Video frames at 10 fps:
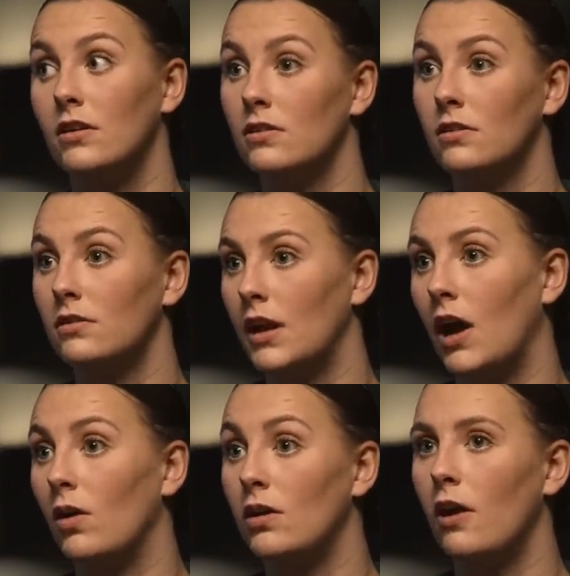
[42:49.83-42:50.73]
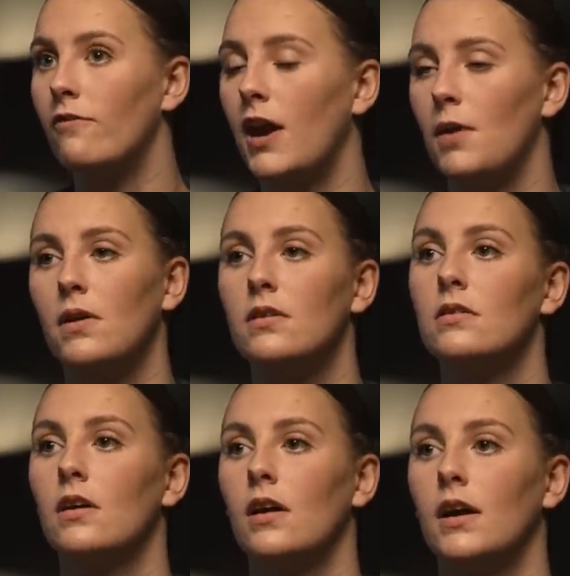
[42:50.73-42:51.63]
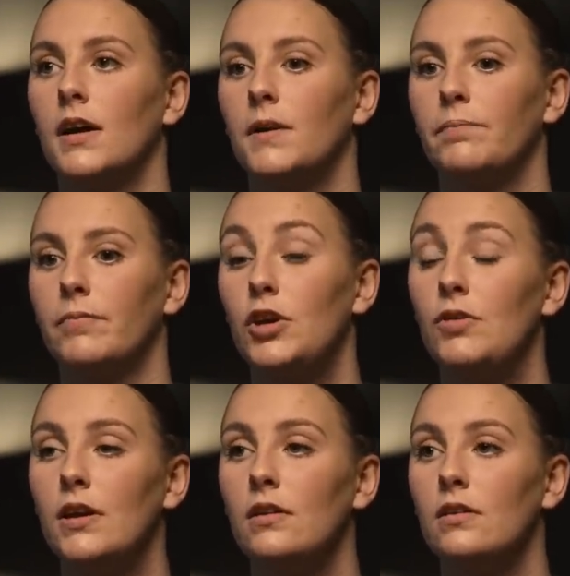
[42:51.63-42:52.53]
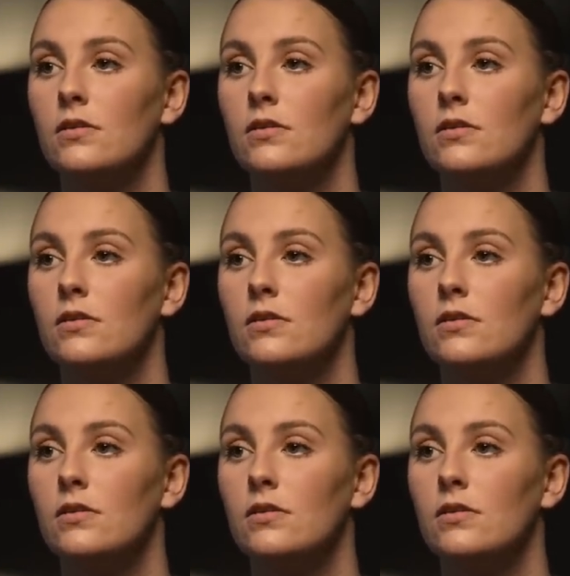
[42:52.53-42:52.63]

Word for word: It's now a non-fibrous um, union.